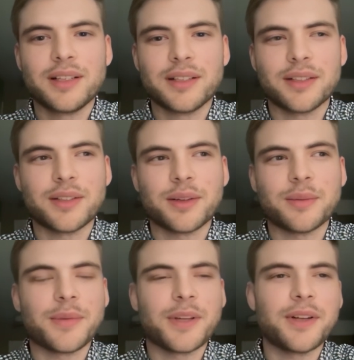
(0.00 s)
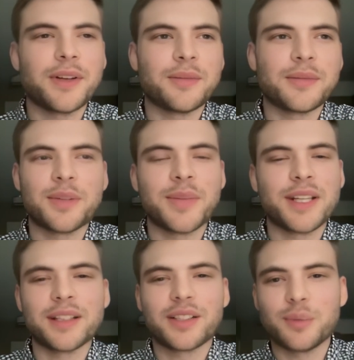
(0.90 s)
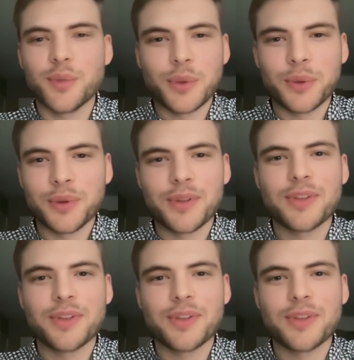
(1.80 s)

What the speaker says: system to make it smooth.